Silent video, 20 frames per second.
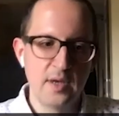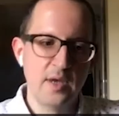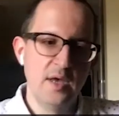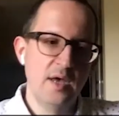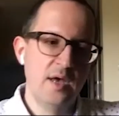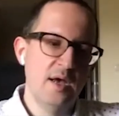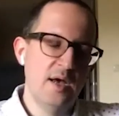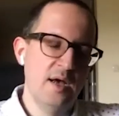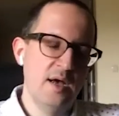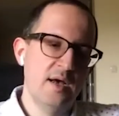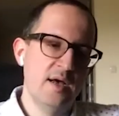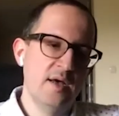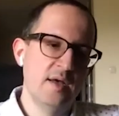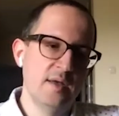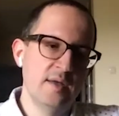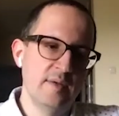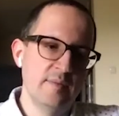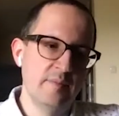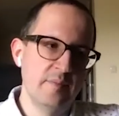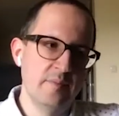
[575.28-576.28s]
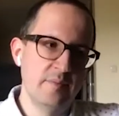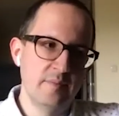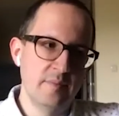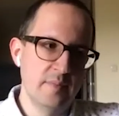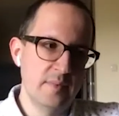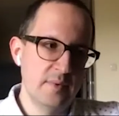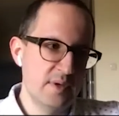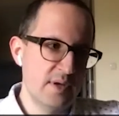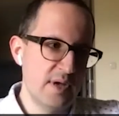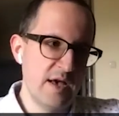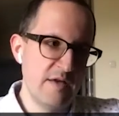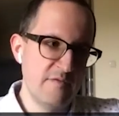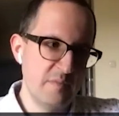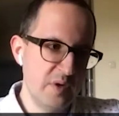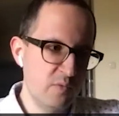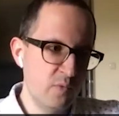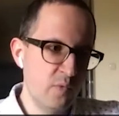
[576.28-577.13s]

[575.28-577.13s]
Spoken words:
I've been